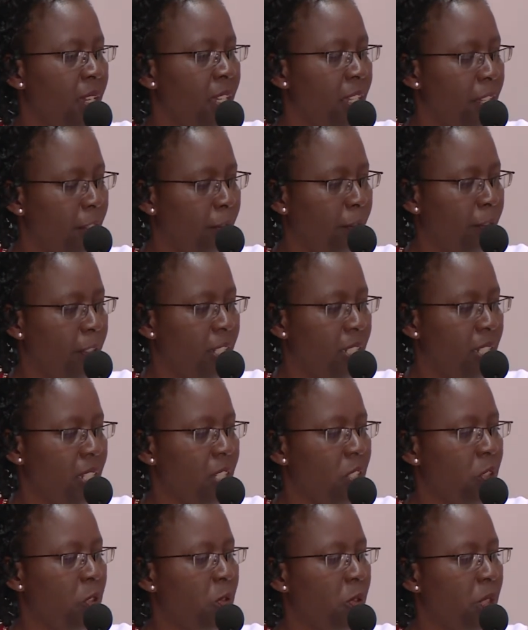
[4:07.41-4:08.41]
if it
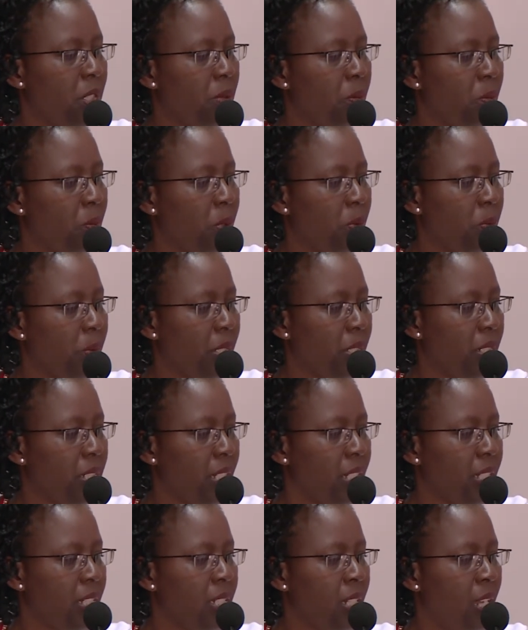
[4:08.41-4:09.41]
is to be
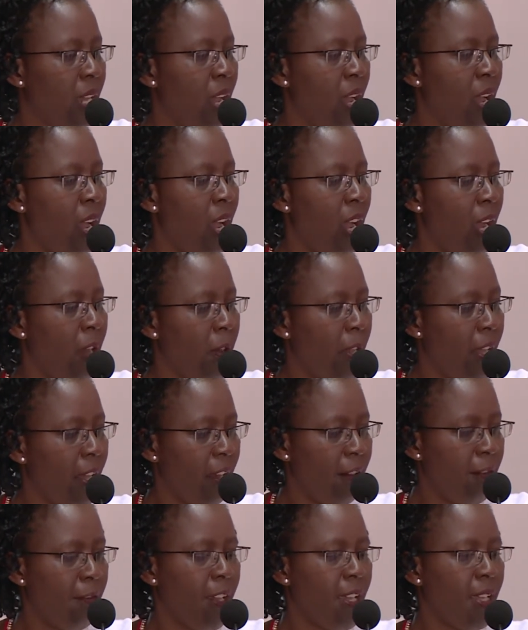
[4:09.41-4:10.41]
implemented.
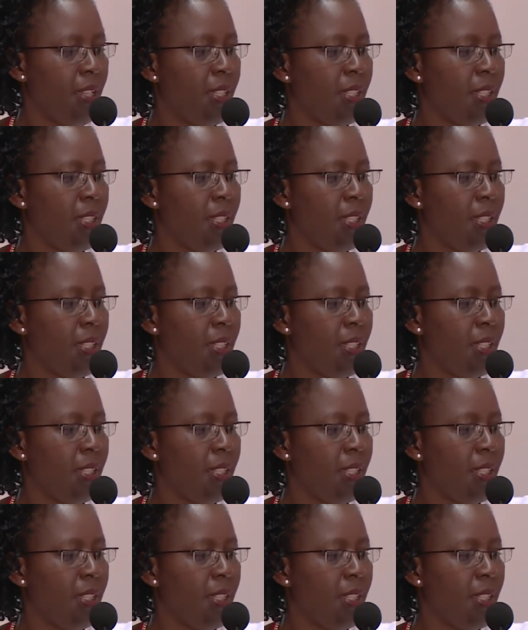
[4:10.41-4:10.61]
However,